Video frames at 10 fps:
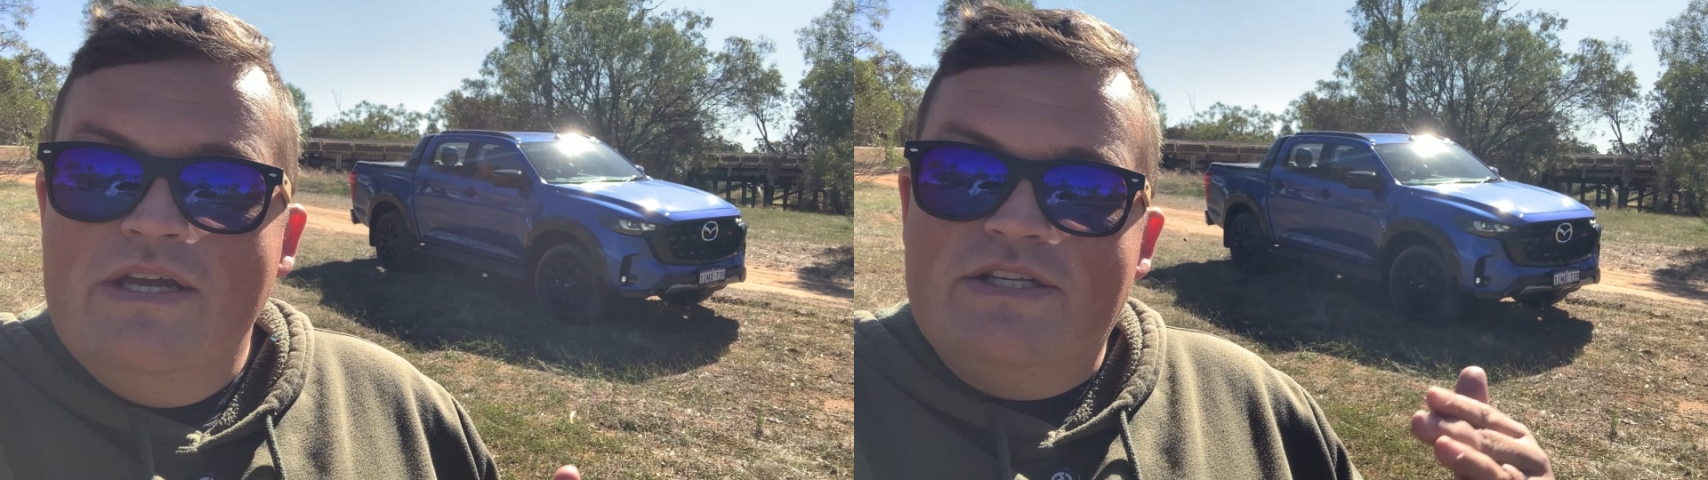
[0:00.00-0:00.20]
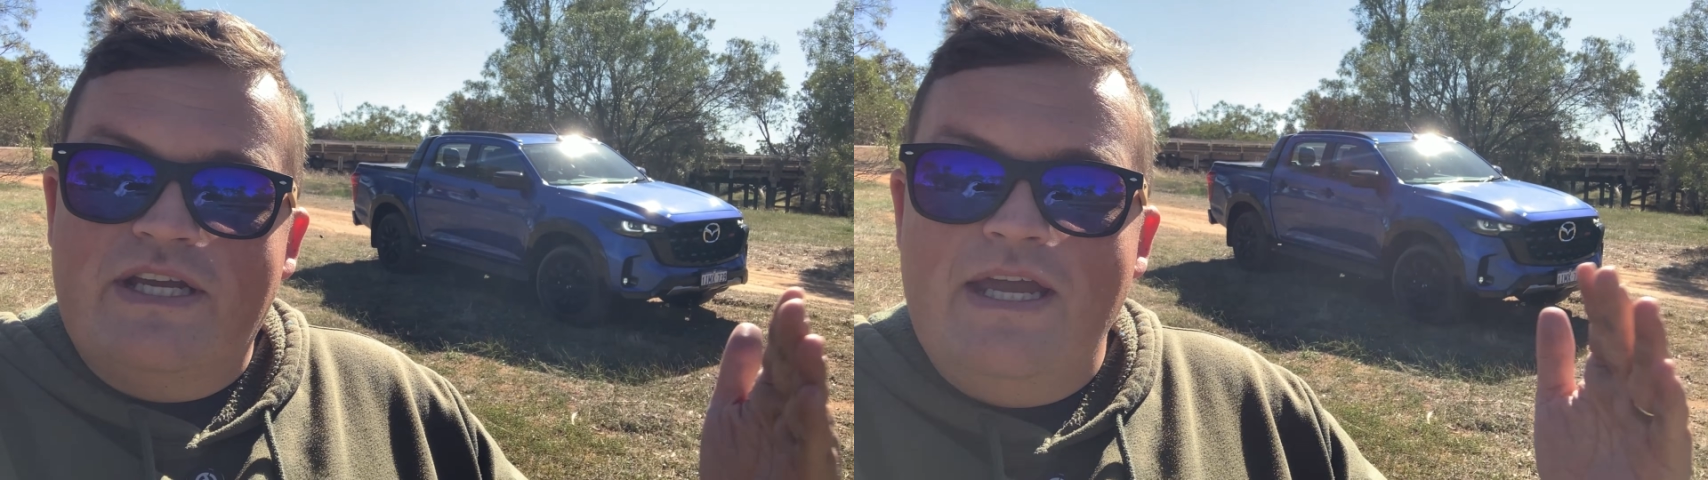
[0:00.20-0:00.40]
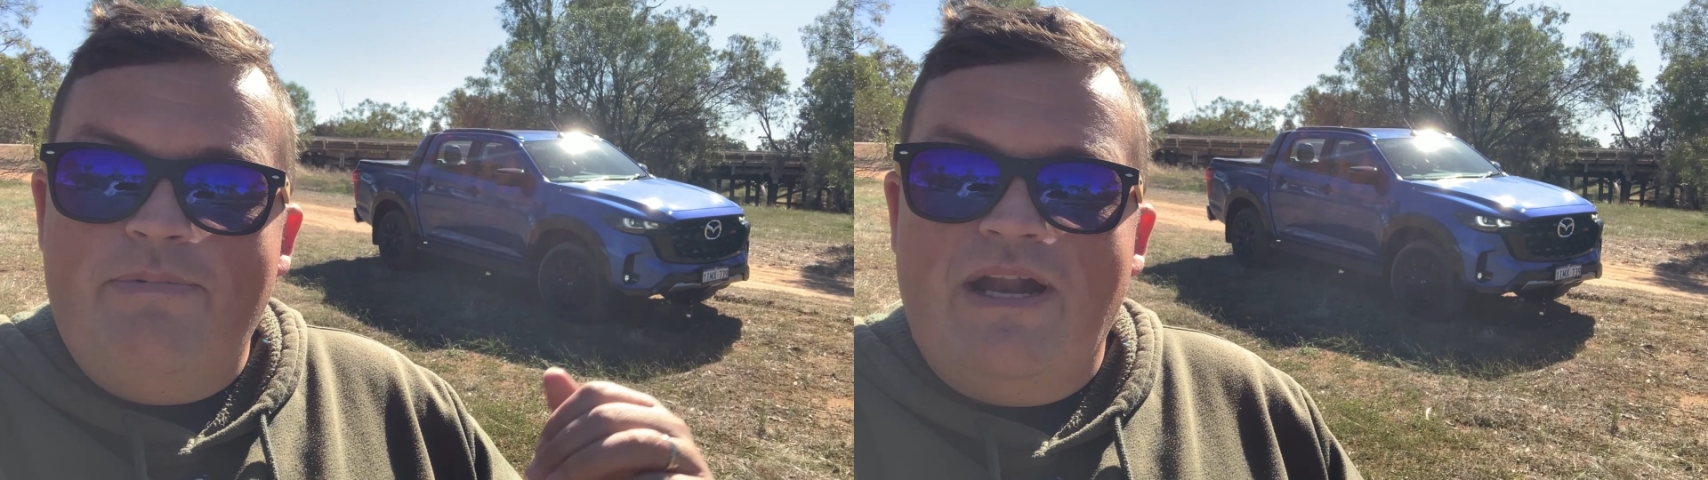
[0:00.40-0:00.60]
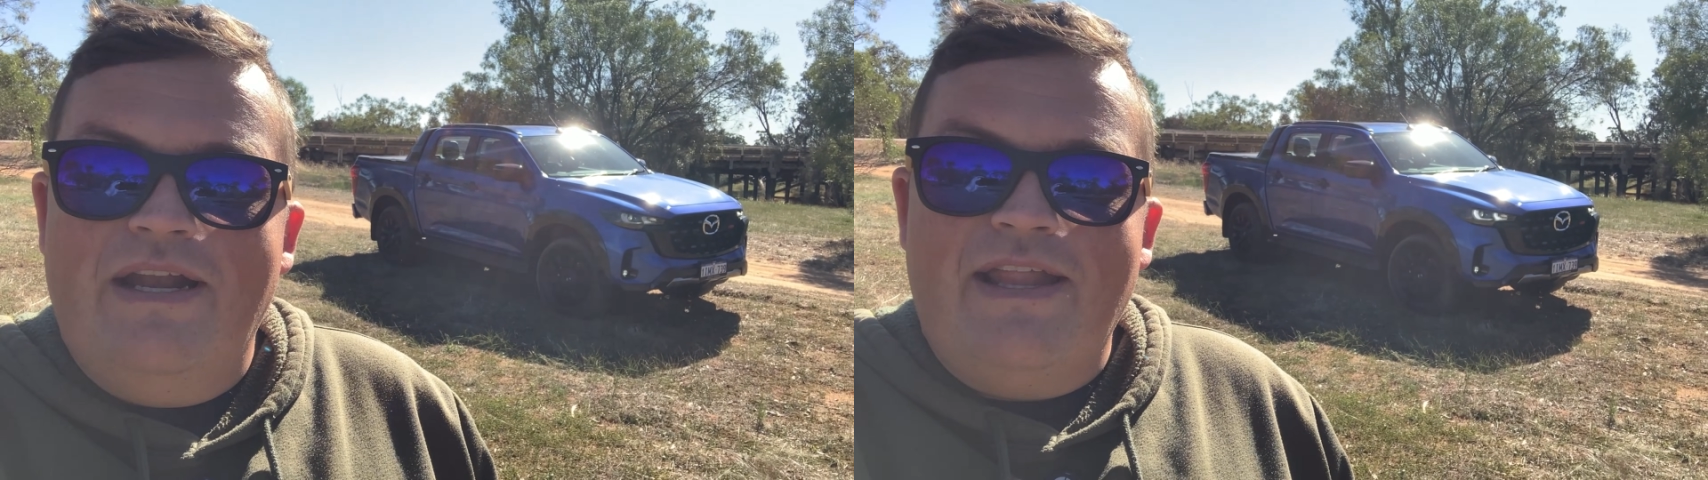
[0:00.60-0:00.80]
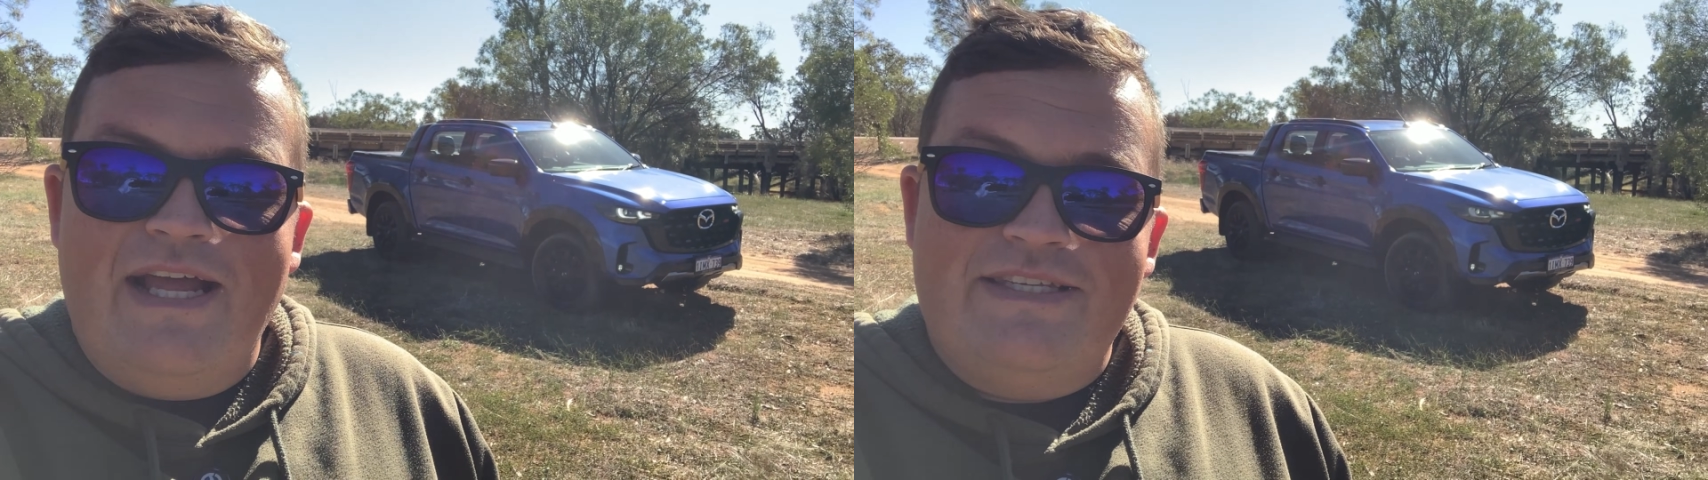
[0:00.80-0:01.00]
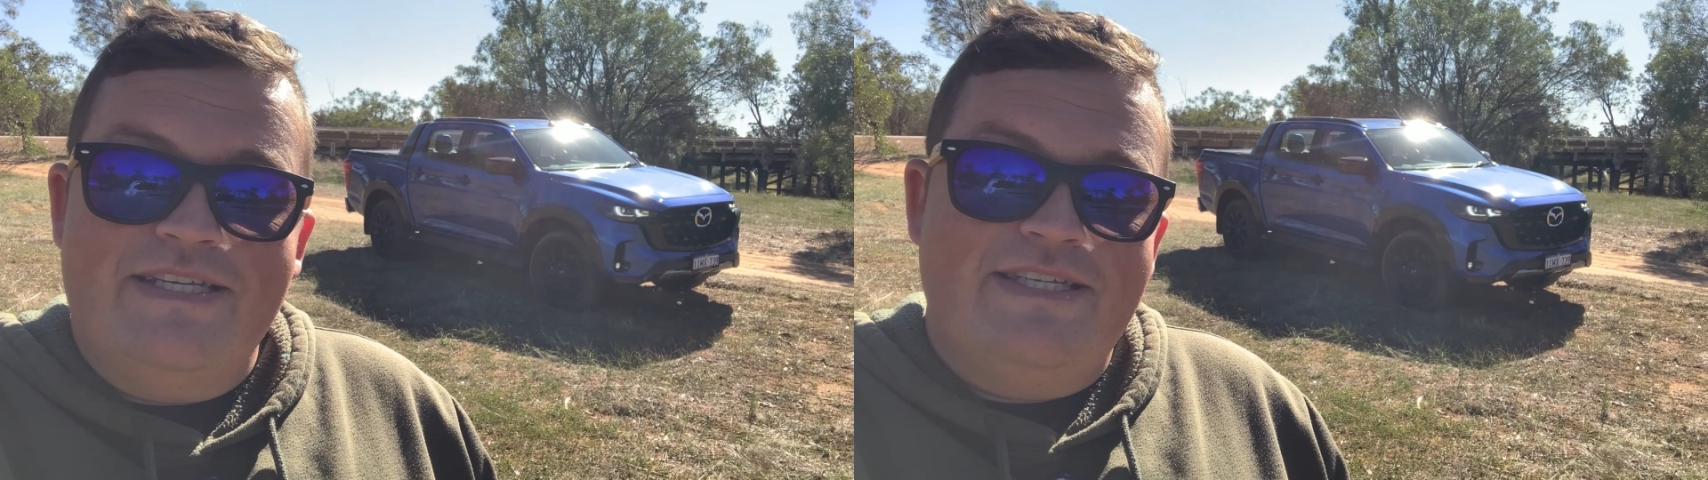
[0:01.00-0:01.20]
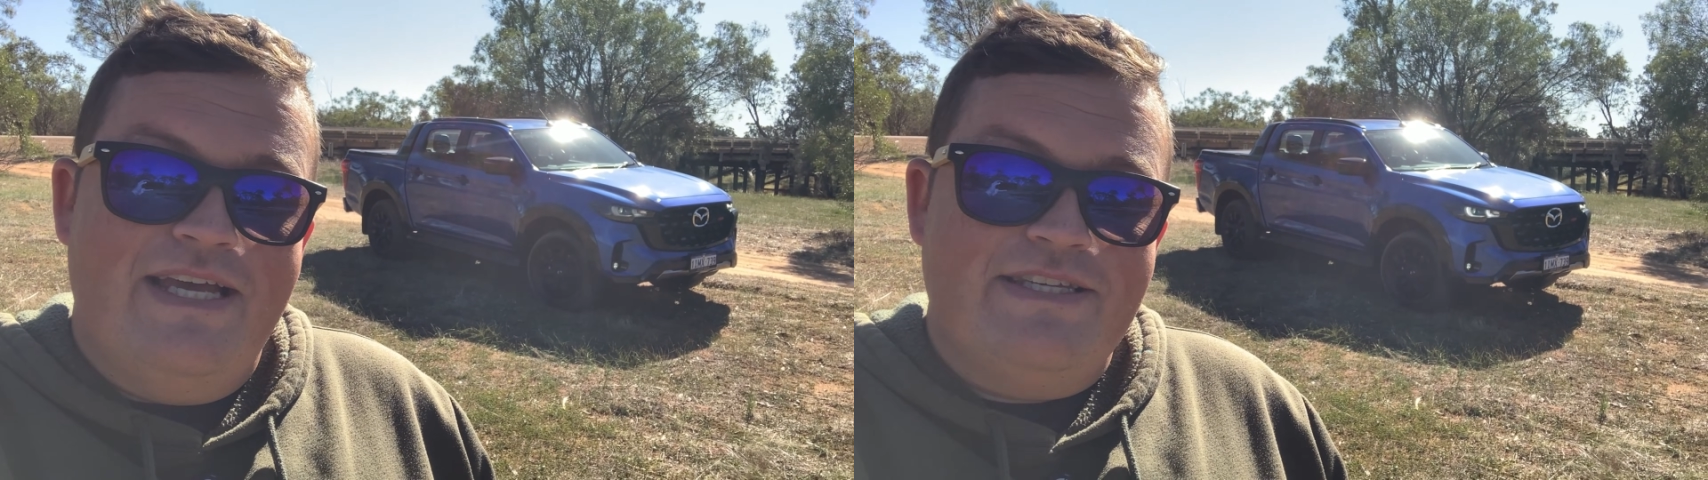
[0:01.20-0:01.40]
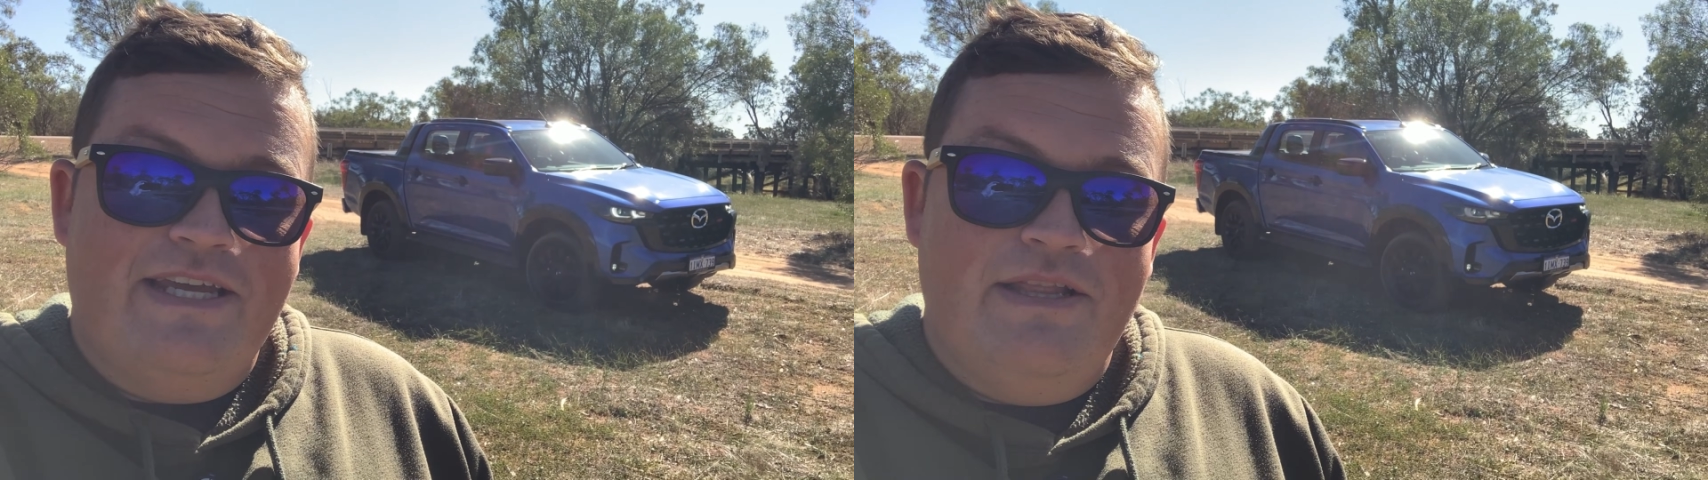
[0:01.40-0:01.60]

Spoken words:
to keep it under that 6,000